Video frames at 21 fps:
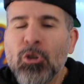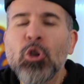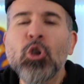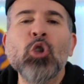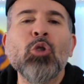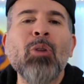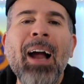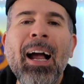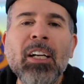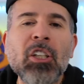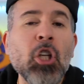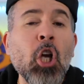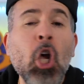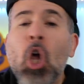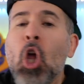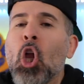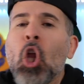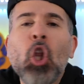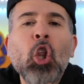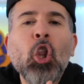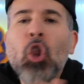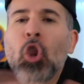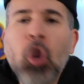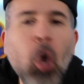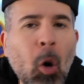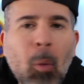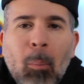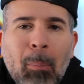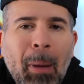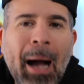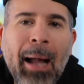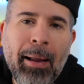Trash,
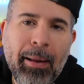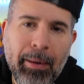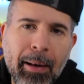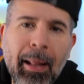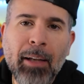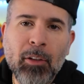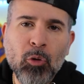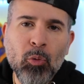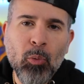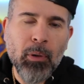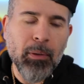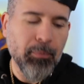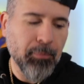don't buy it, next one.